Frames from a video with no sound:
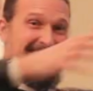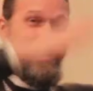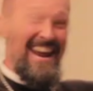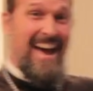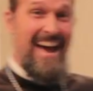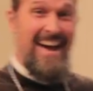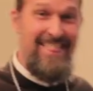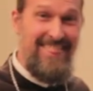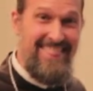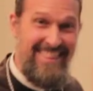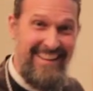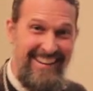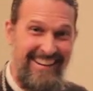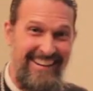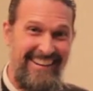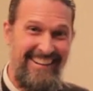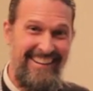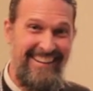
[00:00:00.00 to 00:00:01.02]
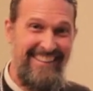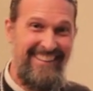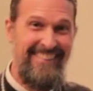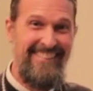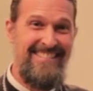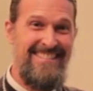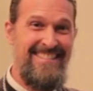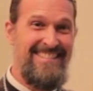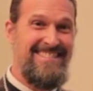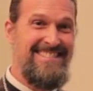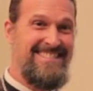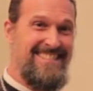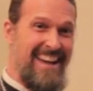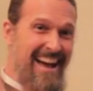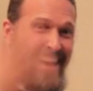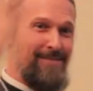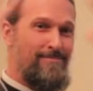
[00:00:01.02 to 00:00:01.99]
Death.
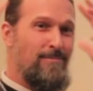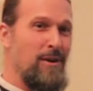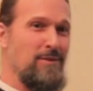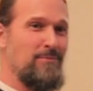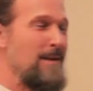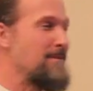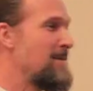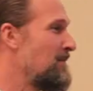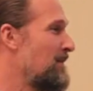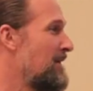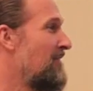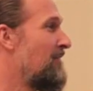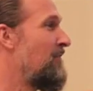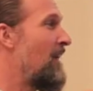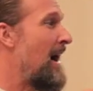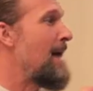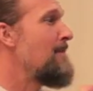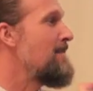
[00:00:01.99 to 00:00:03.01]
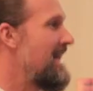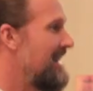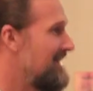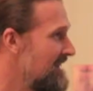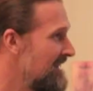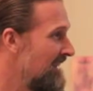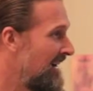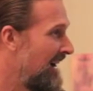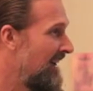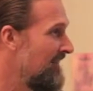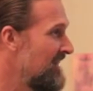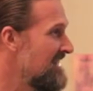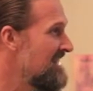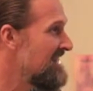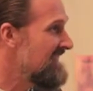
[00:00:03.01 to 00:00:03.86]
Death. Most women would vomit on the